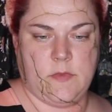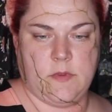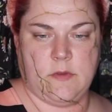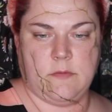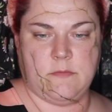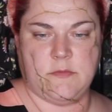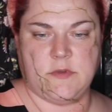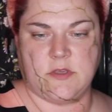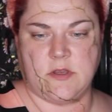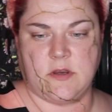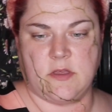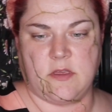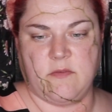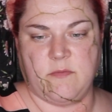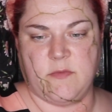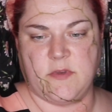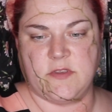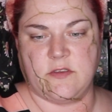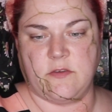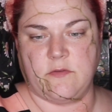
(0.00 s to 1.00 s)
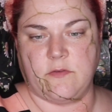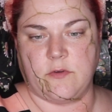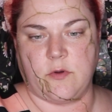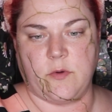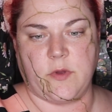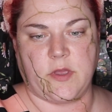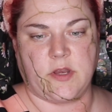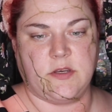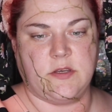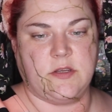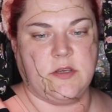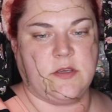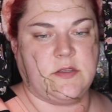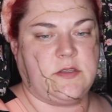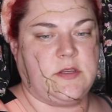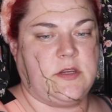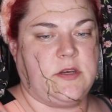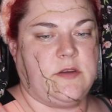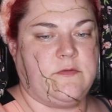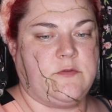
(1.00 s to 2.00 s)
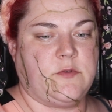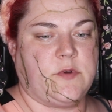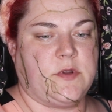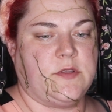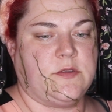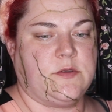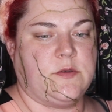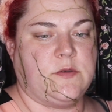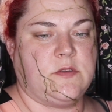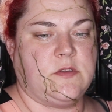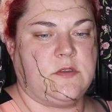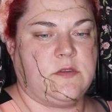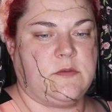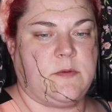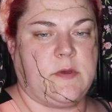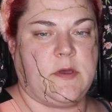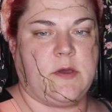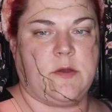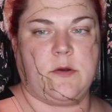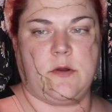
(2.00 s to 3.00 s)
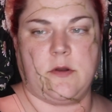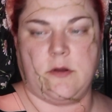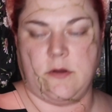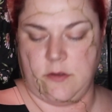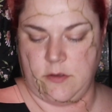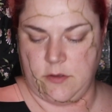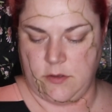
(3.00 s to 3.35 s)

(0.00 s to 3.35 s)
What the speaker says: I'm just going to give myself a quick dusting of translucent powder